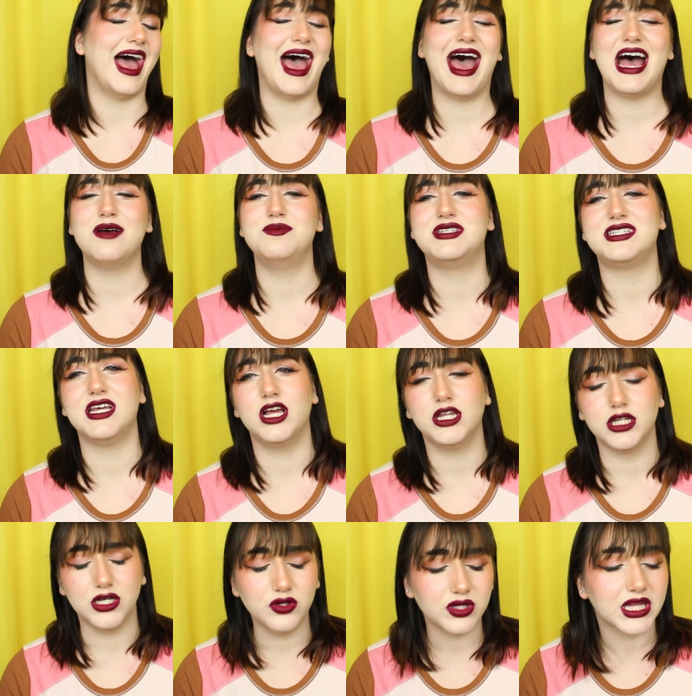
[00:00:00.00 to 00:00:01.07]

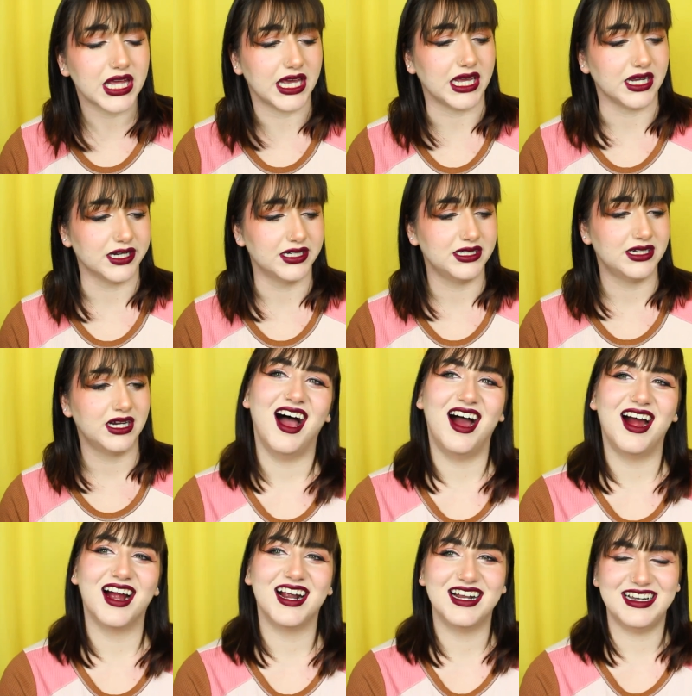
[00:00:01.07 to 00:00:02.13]
Absolutely.
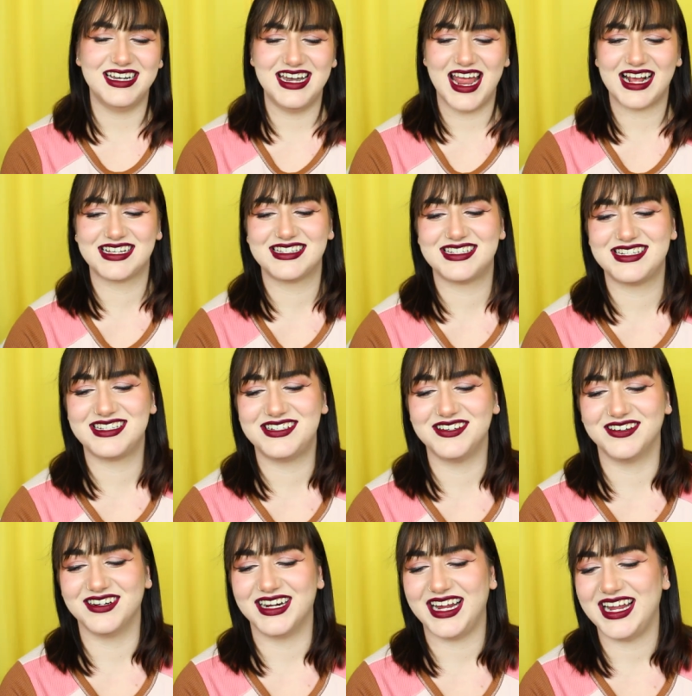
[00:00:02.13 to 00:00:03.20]
Our next
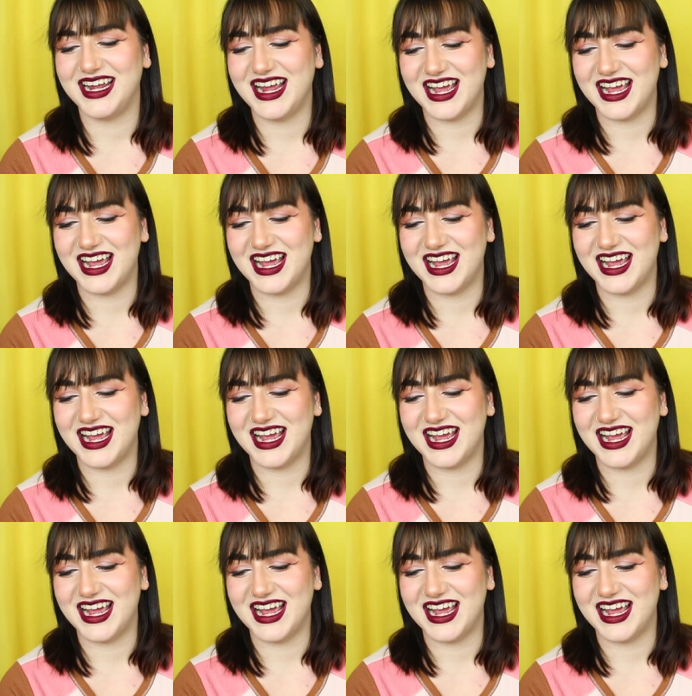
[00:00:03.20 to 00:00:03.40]
story,